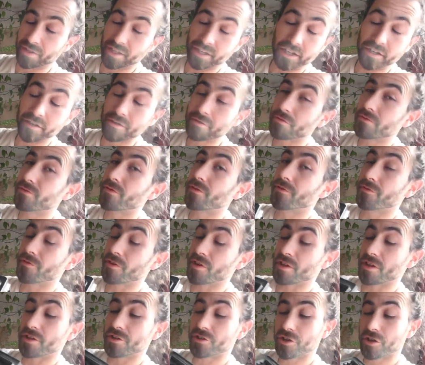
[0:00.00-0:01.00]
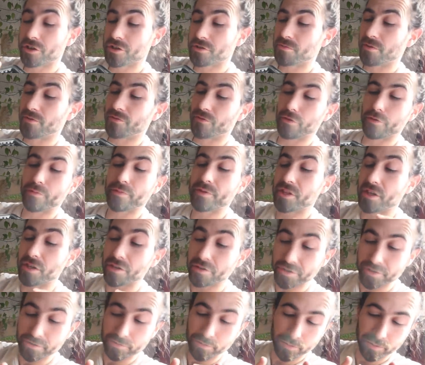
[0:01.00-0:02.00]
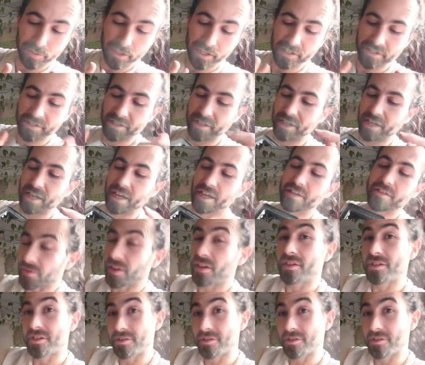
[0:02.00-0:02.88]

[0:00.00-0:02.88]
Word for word: They didn't do it for free. They charged me for it, but they also replaced the case.